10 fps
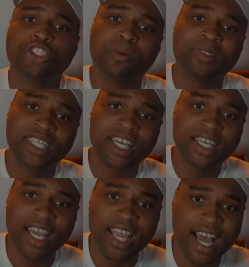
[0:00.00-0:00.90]
To
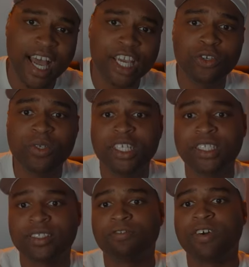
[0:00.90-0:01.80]
obtain AI, you
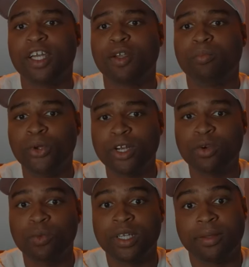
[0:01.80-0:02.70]
need to find a breeder
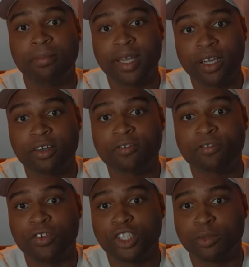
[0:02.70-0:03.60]
with a male
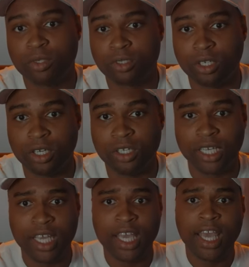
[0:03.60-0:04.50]
French Bulldog.
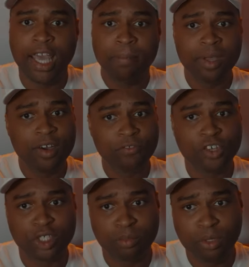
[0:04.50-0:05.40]
A male
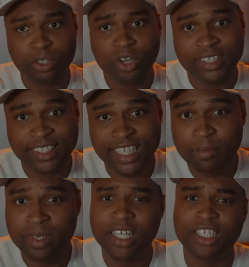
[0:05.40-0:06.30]
French Bulldog semen